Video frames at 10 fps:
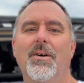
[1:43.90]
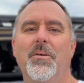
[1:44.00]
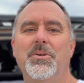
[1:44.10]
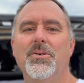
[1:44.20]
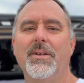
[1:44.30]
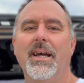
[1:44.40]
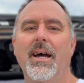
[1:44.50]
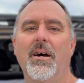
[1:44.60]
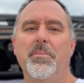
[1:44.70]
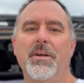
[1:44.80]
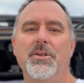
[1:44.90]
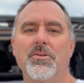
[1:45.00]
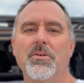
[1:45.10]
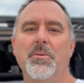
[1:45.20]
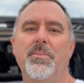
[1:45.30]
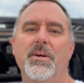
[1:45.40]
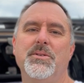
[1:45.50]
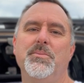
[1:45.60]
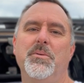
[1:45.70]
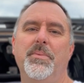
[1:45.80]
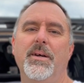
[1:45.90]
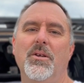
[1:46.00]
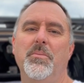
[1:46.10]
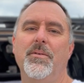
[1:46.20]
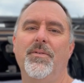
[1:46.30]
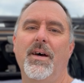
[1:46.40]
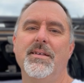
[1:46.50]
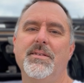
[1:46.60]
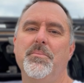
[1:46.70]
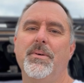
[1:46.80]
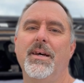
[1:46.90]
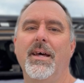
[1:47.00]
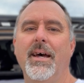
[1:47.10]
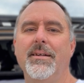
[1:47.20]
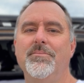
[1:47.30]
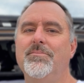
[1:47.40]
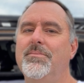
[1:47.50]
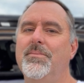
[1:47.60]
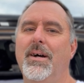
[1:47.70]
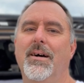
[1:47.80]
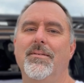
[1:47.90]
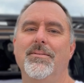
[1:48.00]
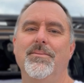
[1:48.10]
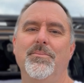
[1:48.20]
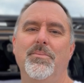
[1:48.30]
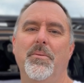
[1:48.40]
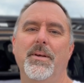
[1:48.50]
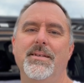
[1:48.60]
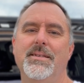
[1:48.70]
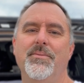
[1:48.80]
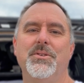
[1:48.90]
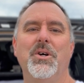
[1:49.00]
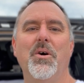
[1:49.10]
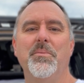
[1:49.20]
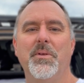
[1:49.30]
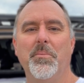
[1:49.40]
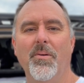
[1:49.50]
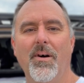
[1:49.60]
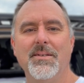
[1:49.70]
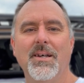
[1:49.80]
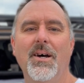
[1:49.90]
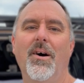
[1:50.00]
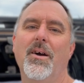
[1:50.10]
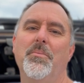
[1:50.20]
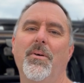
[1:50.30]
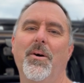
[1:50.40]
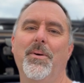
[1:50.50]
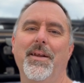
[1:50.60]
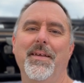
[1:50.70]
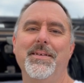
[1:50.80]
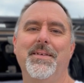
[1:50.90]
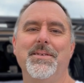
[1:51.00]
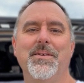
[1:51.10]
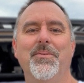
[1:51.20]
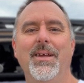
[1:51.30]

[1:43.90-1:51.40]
I'm sure the ARB dual compressor would be a little bit faster, but at, well, probably seven times the price, I could buy one of these things every